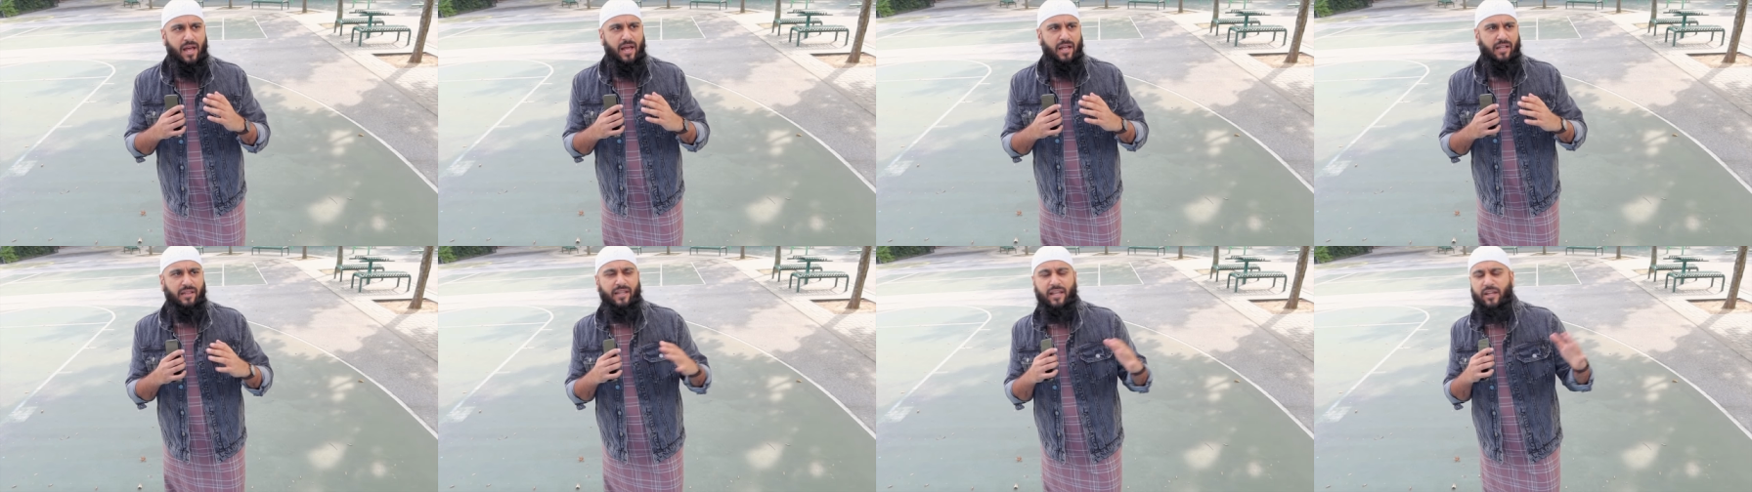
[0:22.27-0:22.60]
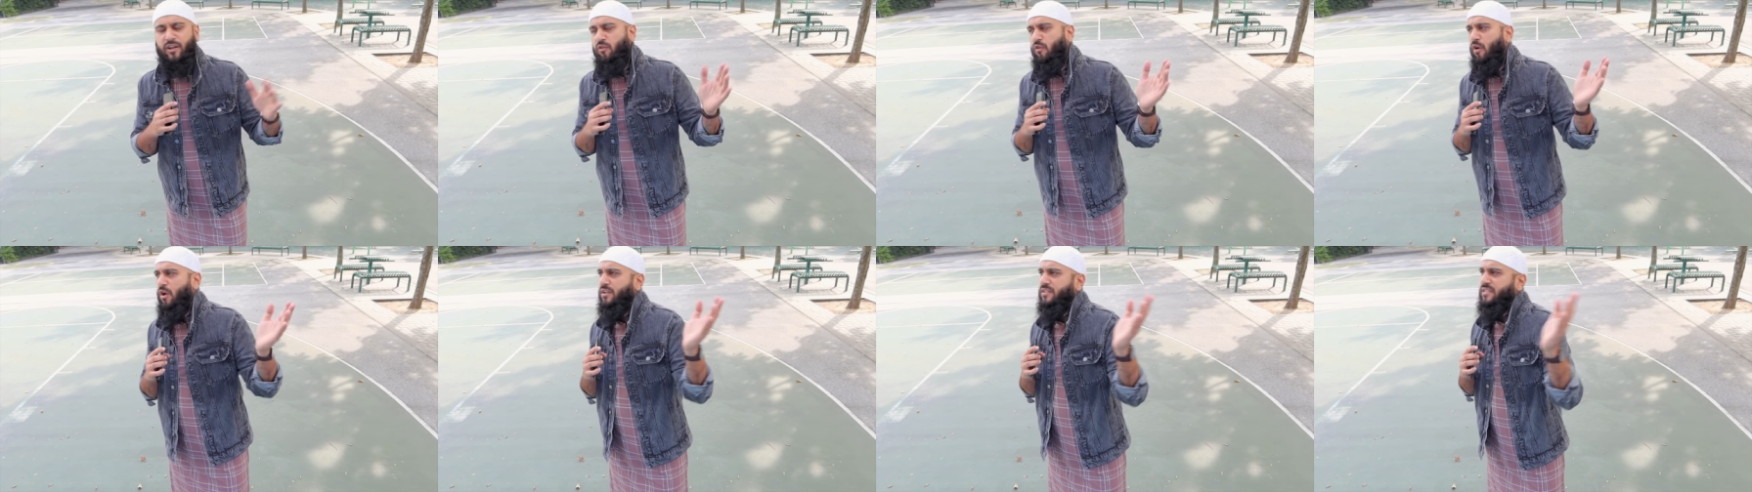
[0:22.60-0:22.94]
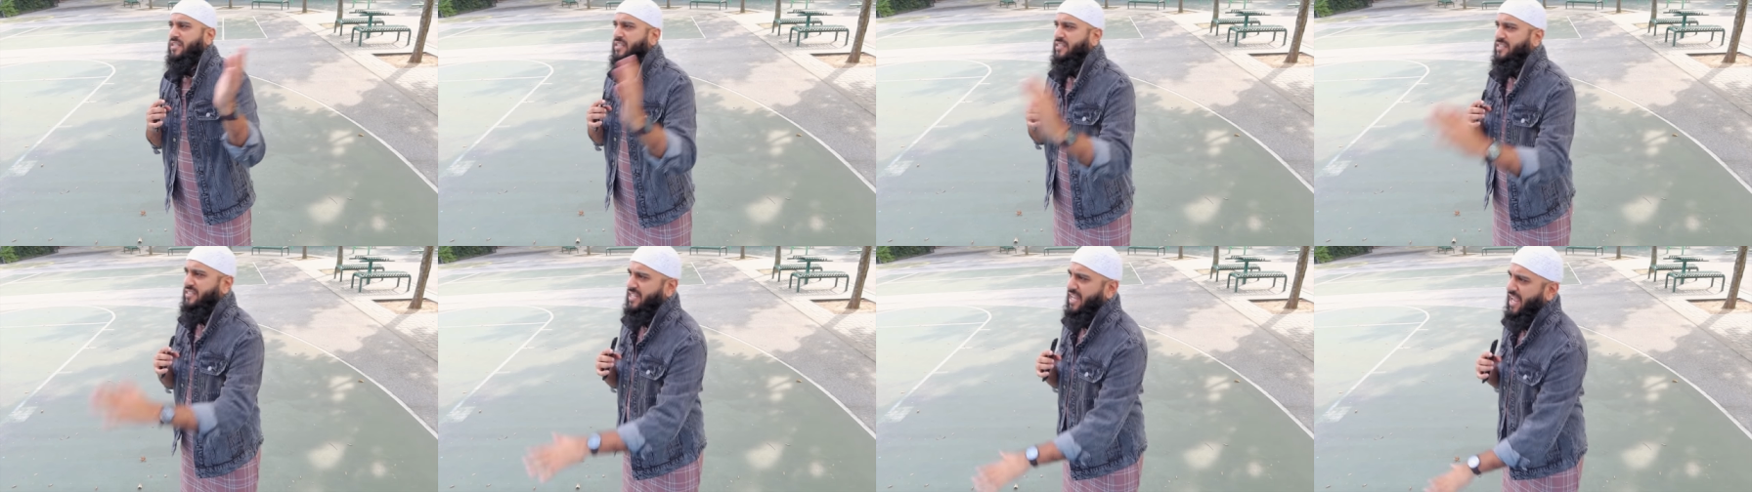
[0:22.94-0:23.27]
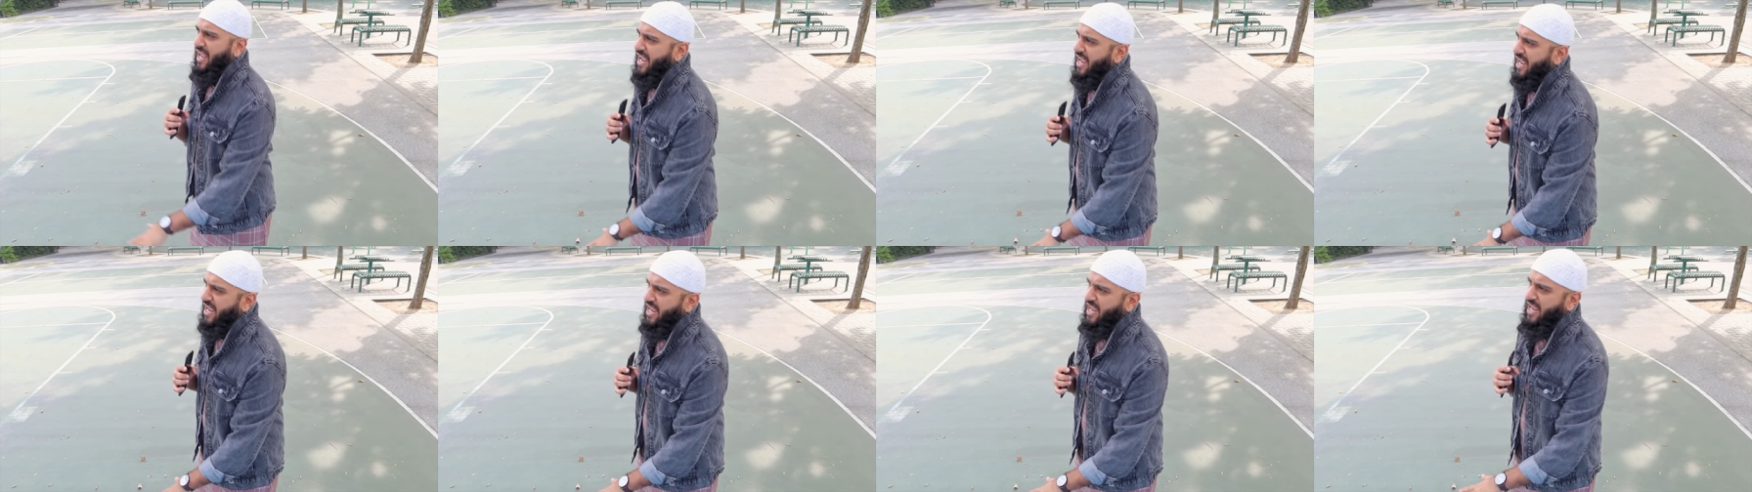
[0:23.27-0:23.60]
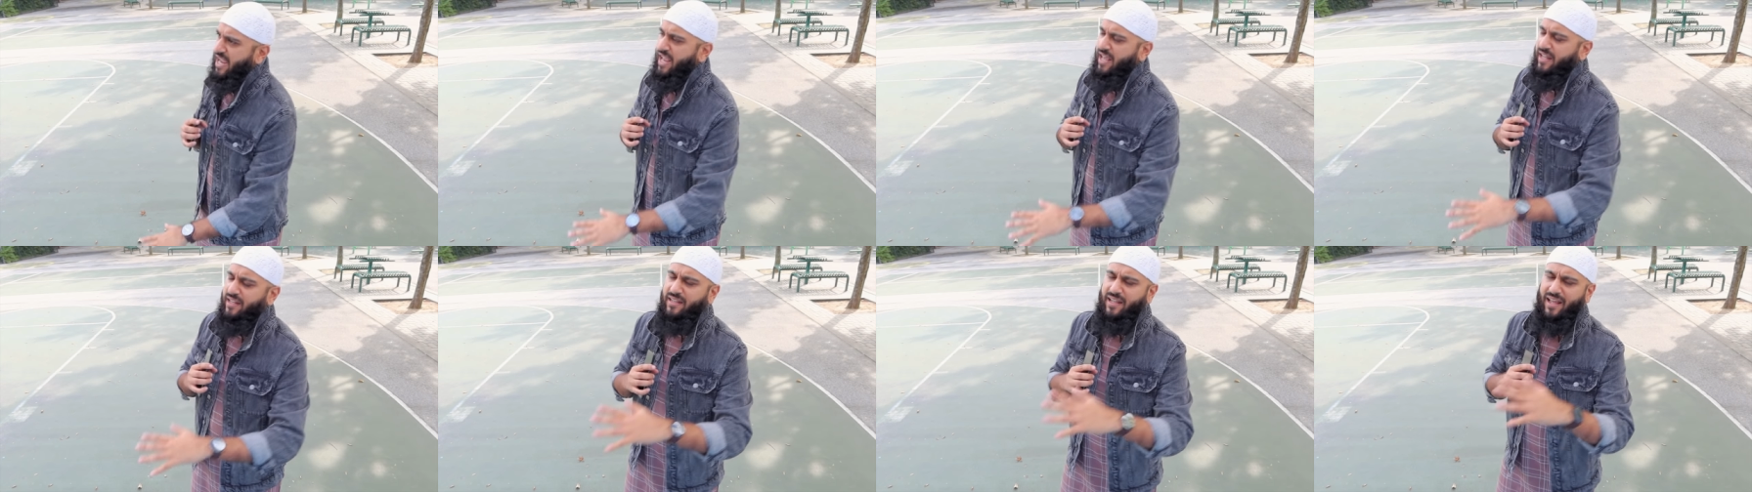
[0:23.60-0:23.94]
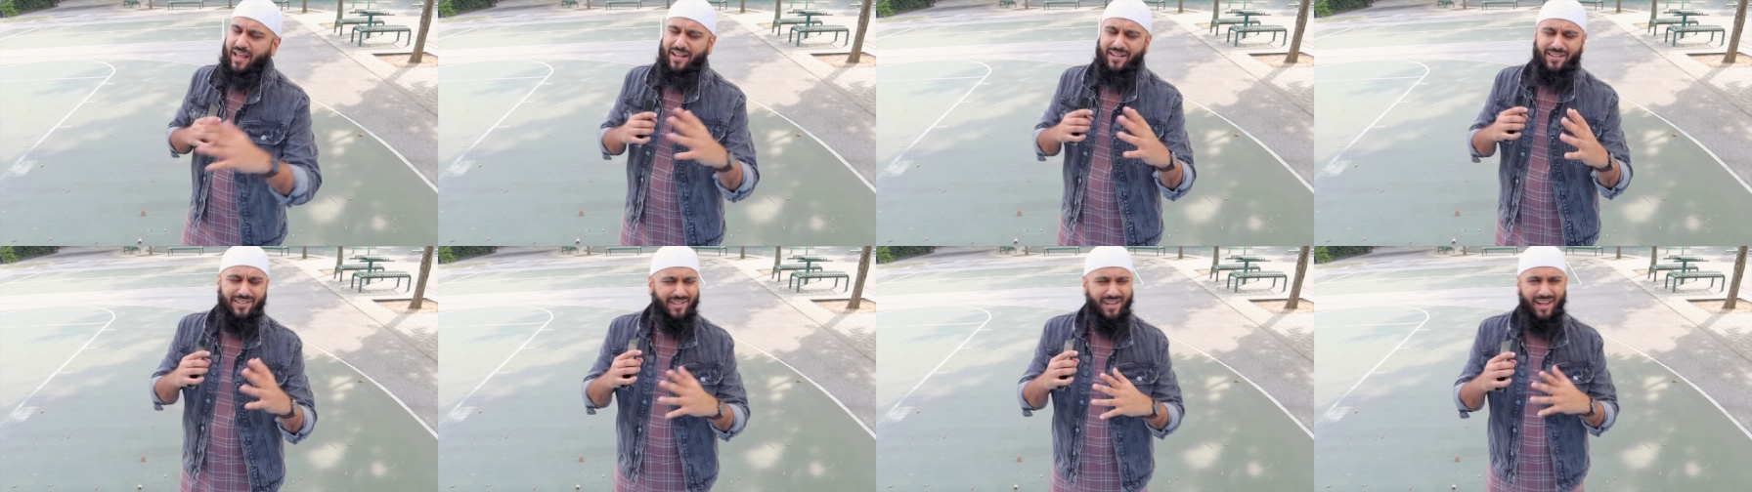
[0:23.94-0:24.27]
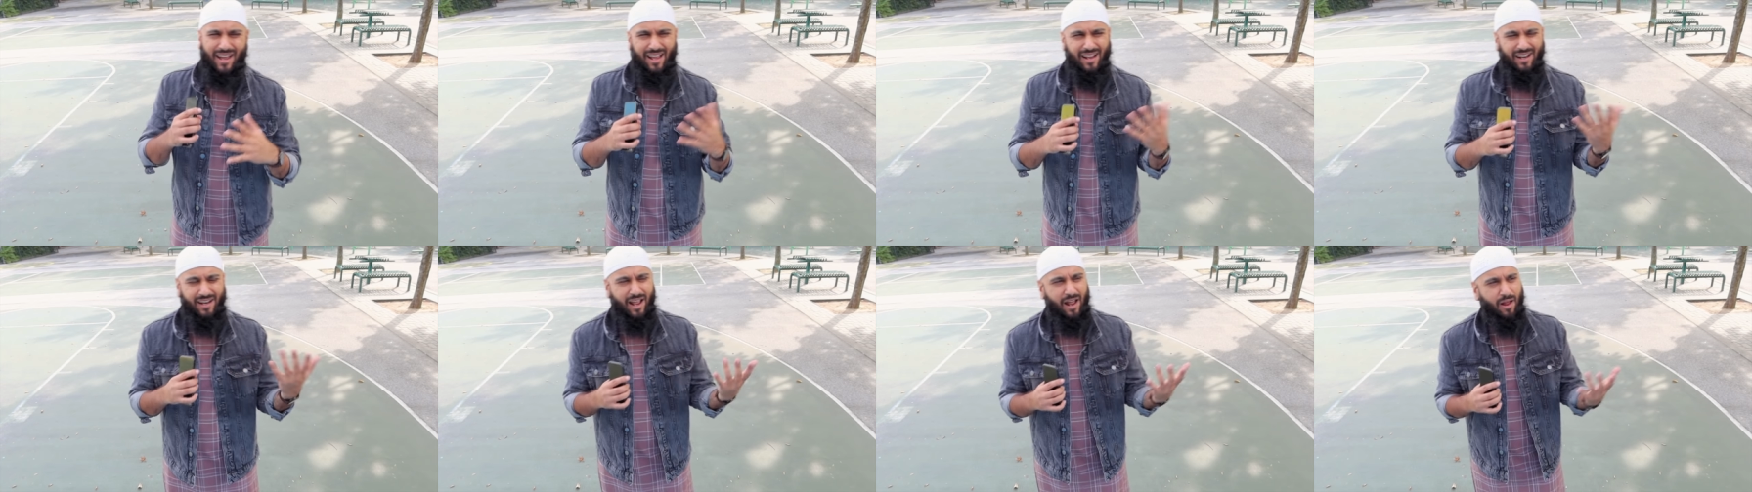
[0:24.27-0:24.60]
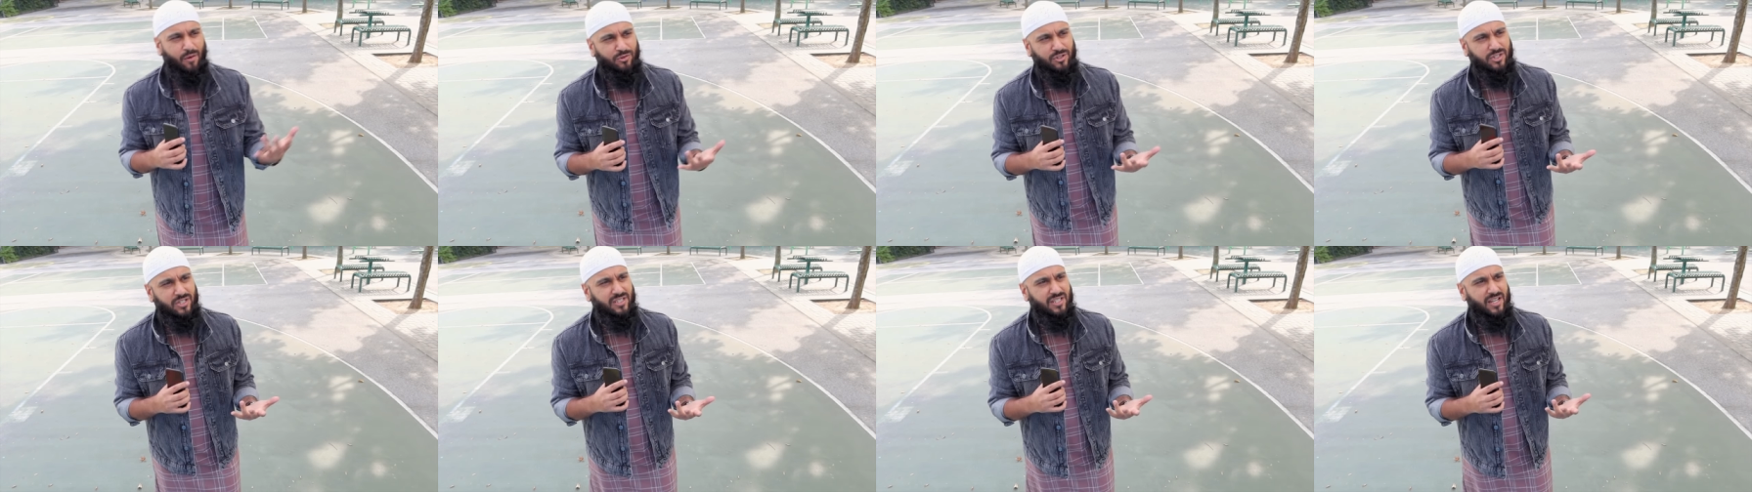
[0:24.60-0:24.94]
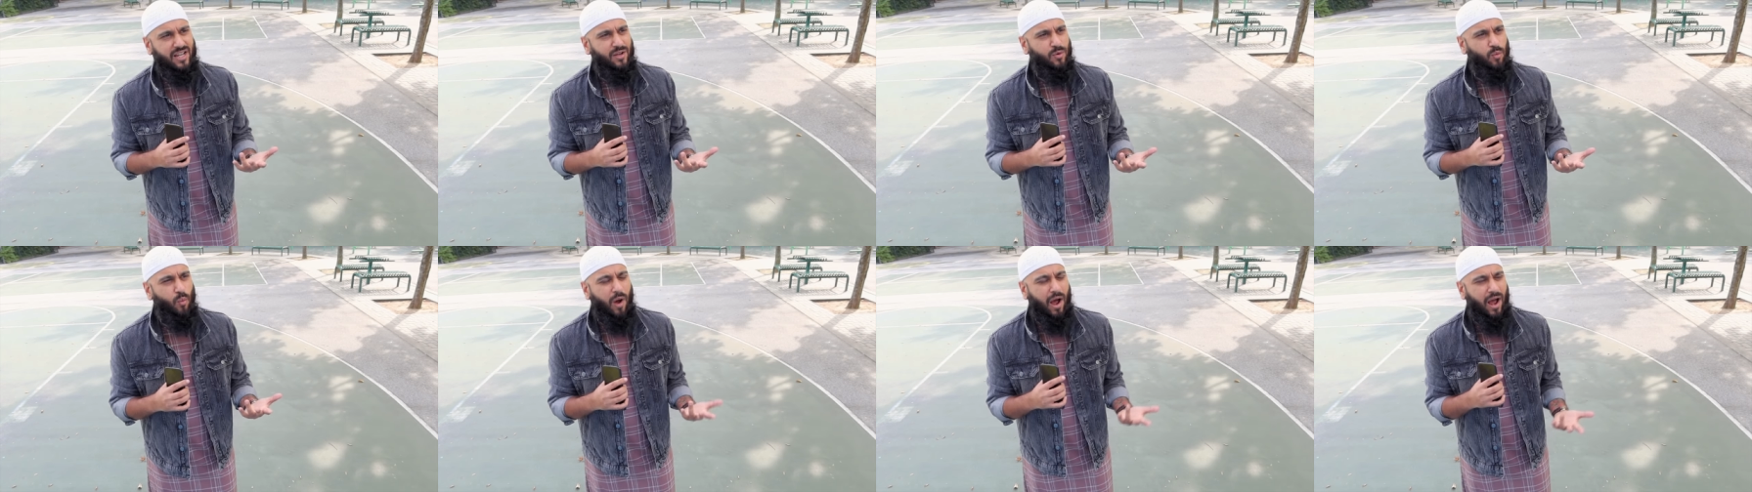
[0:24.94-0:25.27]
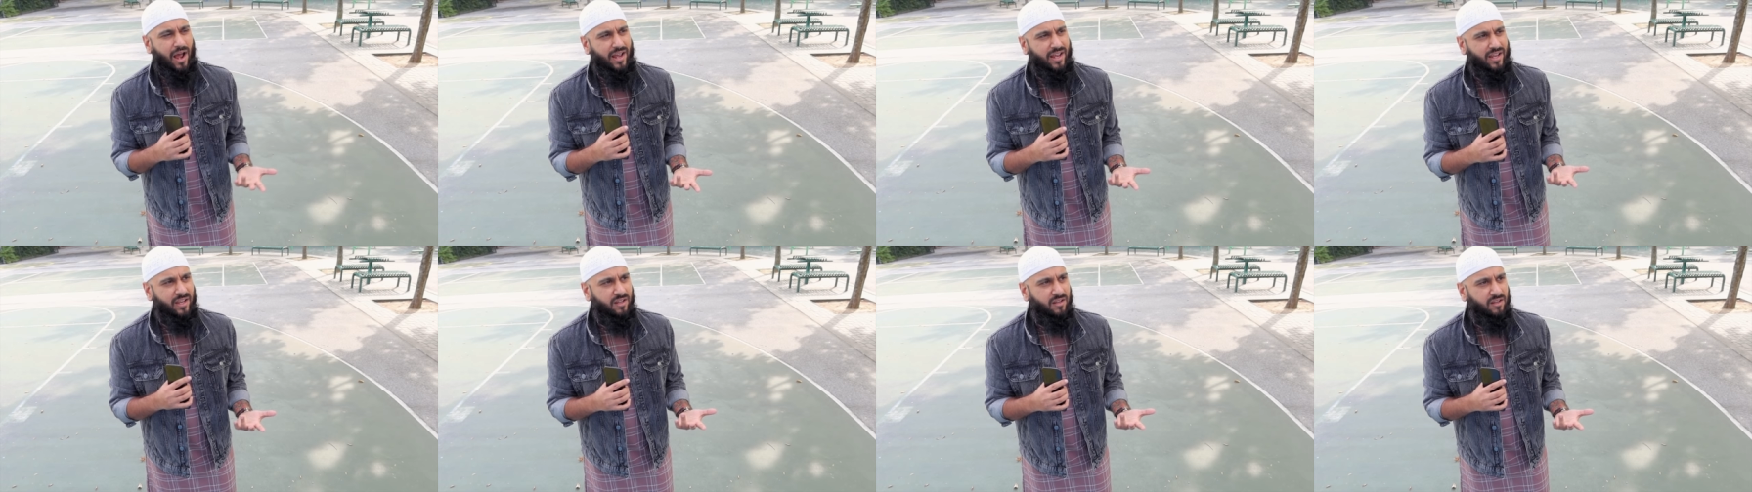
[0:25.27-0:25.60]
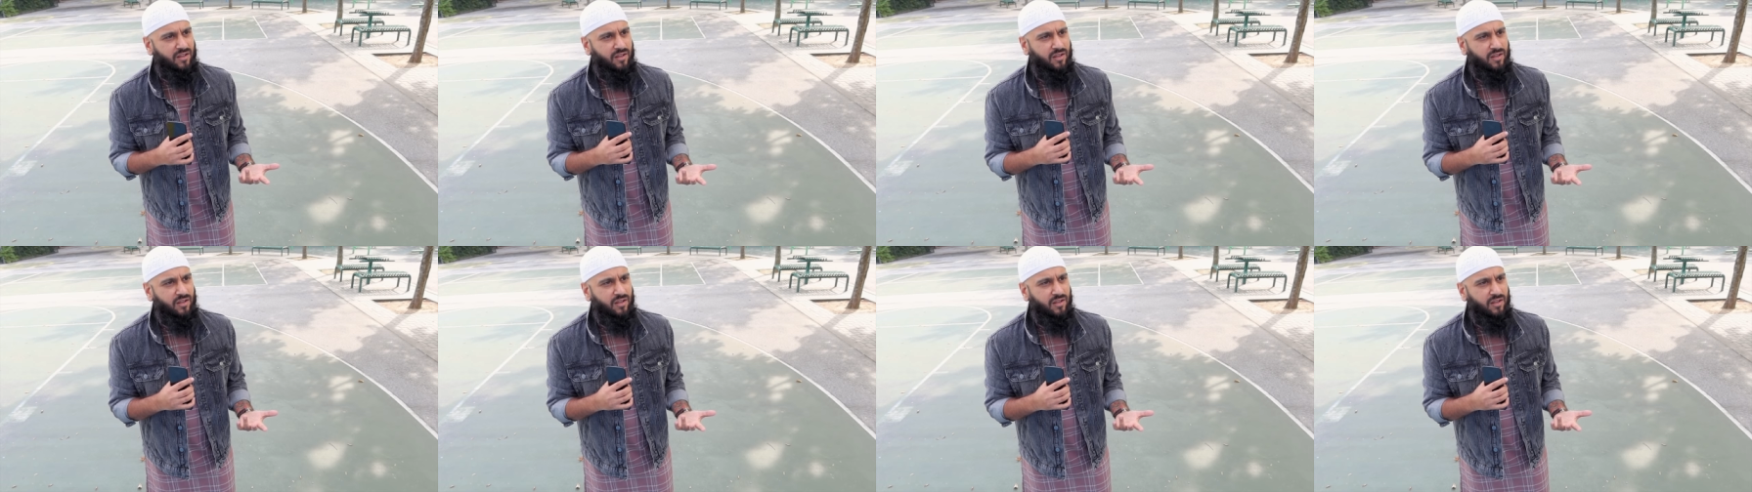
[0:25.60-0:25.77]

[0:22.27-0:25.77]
later on today, and then I was just like, why?